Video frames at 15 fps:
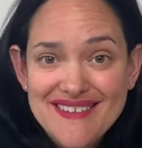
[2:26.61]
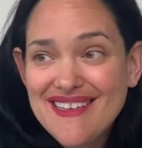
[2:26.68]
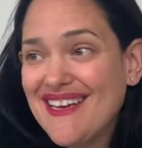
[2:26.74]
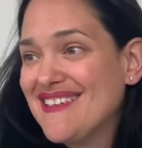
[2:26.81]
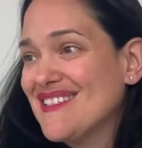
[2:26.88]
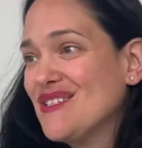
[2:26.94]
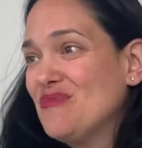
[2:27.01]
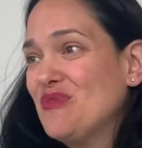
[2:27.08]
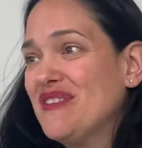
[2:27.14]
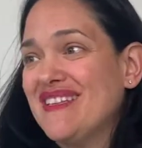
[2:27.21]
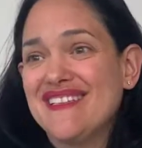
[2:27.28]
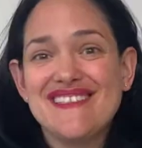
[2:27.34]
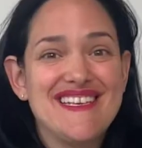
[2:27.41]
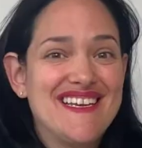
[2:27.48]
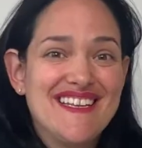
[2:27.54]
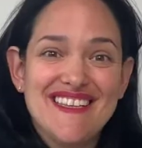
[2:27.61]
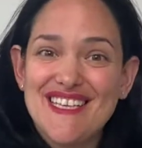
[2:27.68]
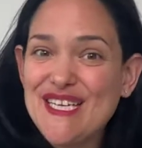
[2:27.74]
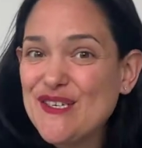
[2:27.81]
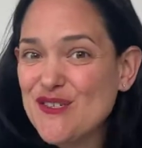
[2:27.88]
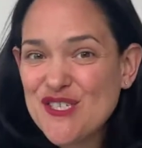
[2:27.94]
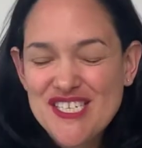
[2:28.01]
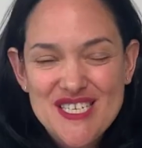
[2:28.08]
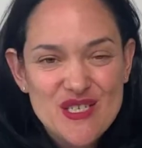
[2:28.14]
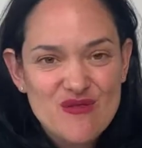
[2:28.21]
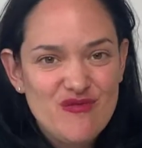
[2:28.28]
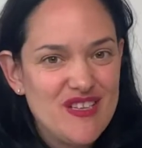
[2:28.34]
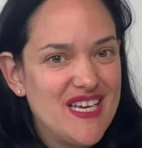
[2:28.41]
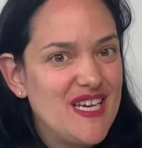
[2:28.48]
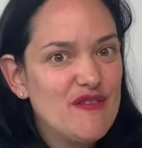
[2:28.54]
as someone that's at a later stage of
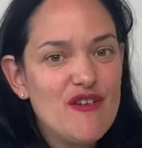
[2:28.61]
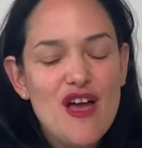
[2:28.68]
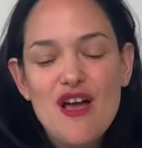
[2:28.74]
life,